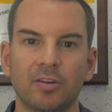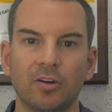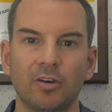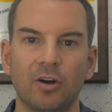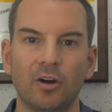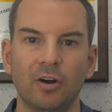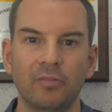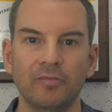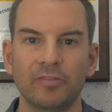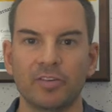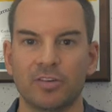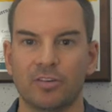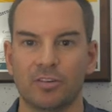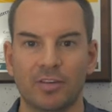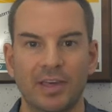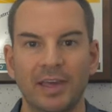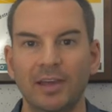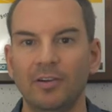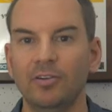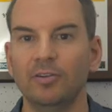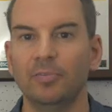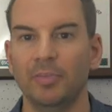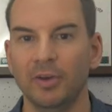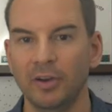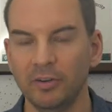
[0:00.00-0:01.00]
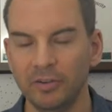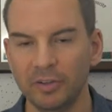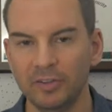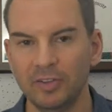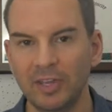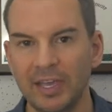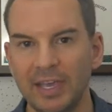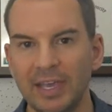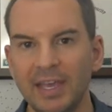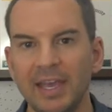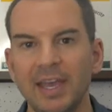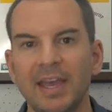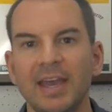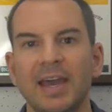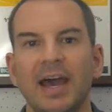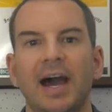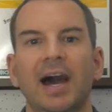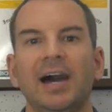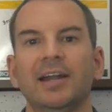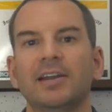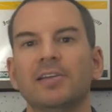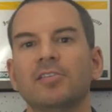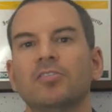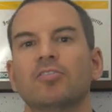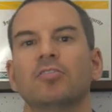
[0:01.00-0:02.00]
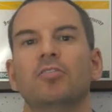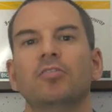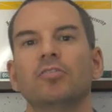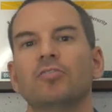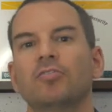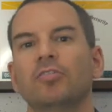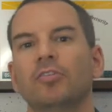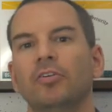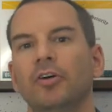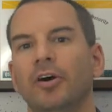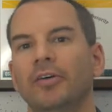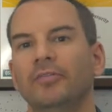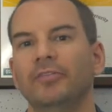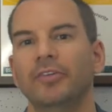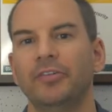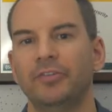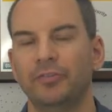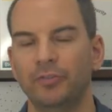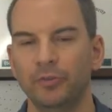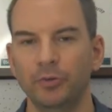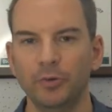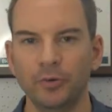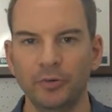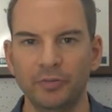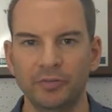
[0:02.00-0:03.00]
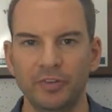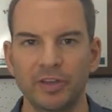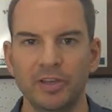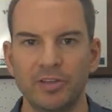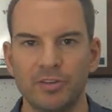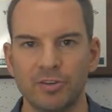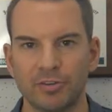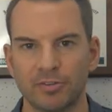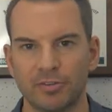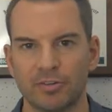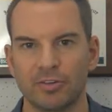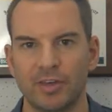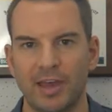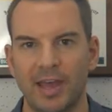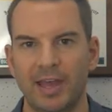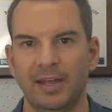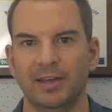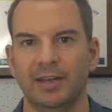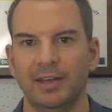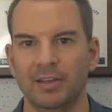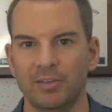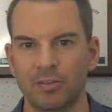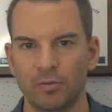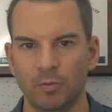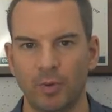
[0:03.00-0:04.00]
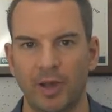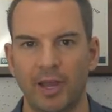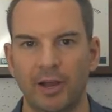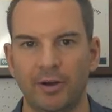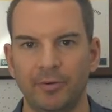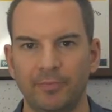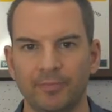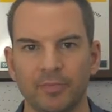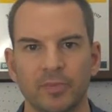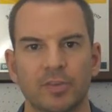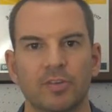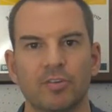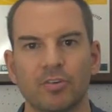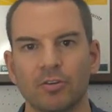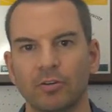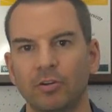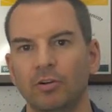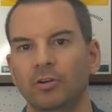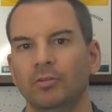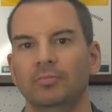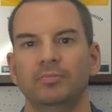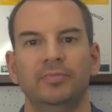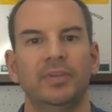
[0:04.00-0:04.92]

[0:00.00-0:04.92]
got the scalability and it's also got the full feature set as well. So